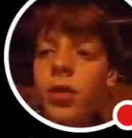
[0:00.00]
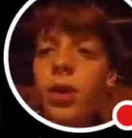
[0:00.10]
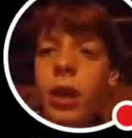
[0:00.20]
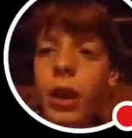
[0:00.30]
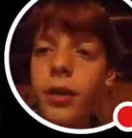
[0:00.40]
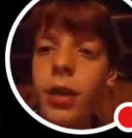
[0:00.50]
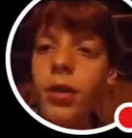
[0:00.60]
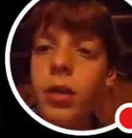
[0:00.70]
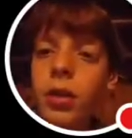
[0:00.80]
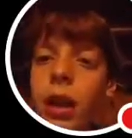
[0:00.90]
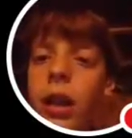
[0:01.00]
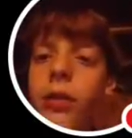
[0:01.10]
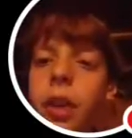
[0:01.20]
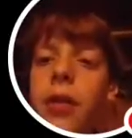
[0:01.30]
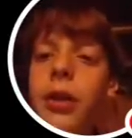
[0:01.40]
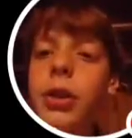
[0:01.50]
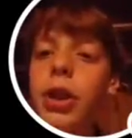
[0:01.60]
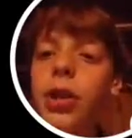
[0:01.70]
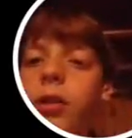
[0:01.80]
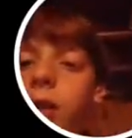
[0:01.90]
generous. That's very
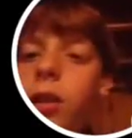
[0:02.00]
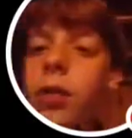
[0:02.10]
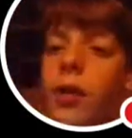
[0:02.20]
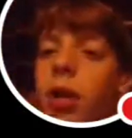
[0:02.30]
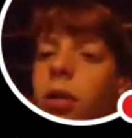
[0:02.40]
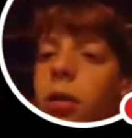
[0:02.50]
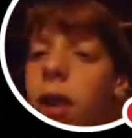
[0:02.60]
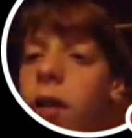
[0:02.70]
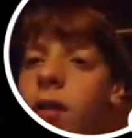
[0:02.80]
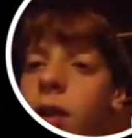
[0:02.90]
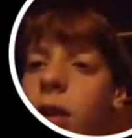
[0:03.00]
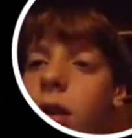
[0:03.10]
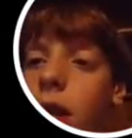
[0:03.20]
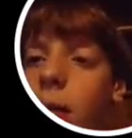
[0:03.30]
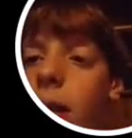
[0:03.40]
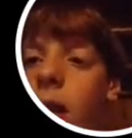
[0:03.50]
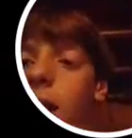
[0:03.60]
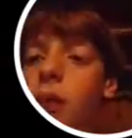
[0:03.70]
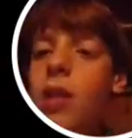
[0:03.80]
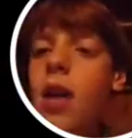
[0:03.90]
generous of the creators to give me
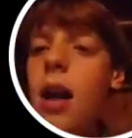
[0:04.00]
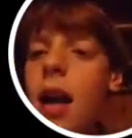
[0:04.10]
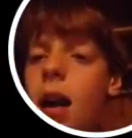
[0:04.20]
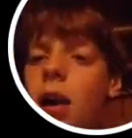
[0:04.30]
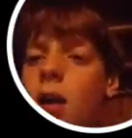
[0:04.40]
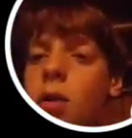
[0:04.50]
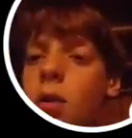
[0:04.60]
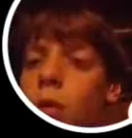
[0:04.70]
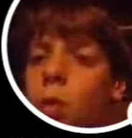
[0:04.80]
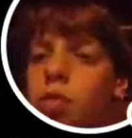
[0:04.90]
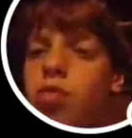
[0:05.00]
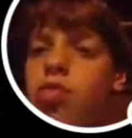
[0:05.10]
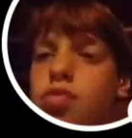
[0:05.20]
that. Ow!